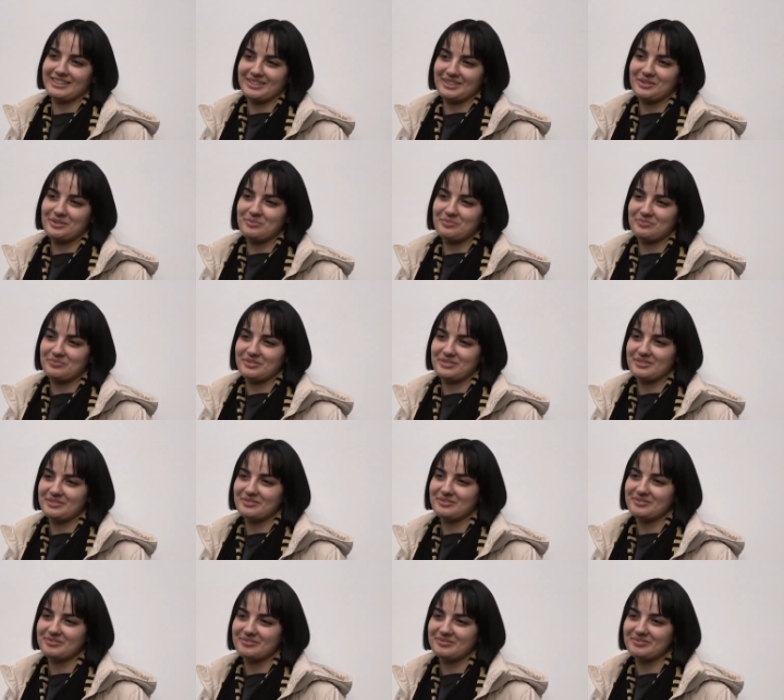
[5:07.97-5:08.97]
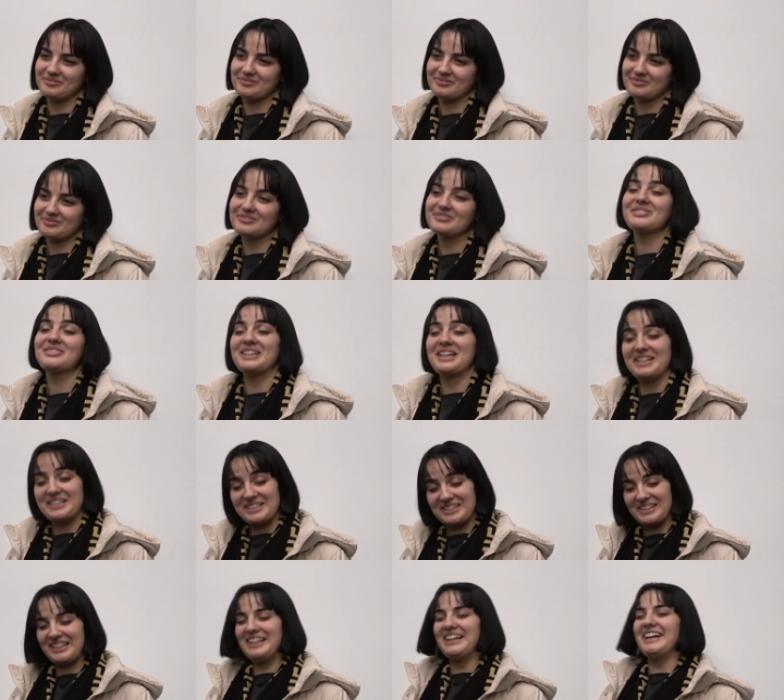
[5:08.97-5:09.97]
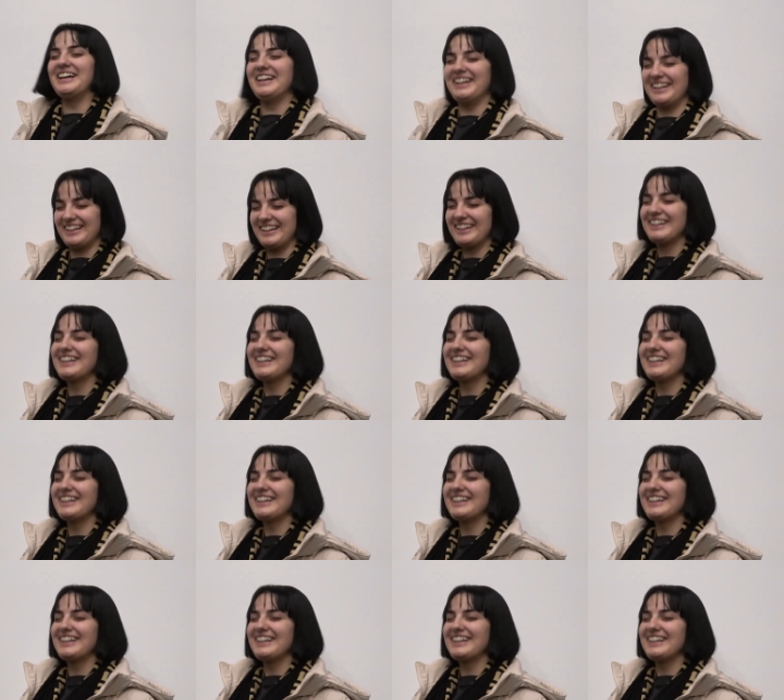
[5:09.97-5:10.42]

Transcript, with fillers: And she's hosting, co-hosting yes. with Glenn together.